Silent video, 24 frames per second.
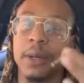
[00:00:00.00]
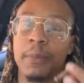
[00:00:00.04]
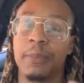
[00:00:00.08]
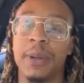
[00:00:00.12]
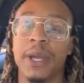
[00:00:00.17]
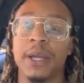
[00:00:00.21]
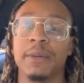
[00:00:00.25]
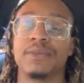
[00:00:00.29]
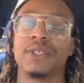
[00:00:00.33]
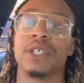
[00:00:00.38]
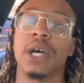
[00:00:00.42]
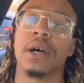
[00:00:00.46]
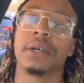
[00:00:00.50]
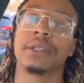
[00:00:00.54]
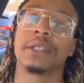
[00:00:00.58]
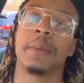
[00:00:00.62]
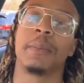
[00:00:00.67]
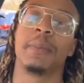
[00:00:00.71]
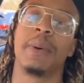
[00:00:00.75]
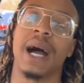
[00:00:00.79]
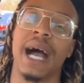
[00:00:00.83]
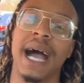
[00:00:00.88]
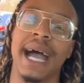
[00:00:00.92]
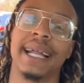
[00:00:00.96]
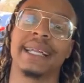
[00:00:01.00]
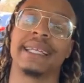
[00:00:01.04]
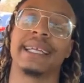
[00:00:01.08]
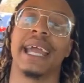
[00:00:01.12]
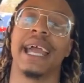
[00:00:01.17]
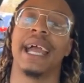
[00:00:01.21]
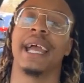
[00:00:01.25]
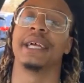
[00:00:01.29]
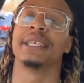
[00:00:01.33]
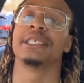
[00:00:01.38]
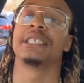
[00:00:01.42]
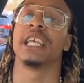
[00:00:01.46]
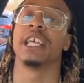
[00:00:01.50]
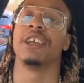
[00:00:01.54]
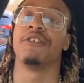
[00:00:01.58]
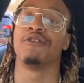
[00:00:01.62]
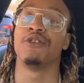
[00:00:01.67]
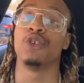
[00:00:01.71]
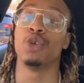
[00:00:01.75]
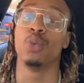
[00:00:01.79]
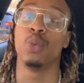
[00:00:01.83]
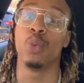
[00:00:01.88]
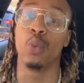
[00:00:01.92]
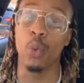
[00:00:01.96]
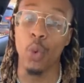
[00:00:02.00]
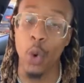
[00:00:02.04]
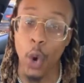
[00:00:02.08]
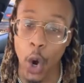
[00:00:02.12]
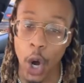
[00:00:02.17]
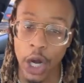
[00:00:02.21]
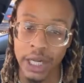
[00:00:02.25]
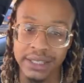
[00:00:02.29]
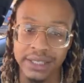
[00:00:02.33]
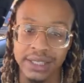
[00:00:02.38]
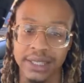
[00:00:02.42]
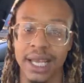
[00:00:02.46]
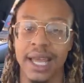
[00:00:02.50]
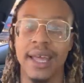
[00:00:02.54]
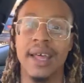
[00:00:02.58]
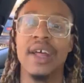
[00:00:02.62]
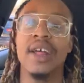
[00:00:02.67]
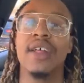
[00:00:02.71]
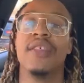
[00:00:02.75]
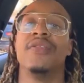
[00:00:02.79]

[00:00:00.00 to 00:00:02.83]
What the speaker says: to Pimp Talk the podcast if you want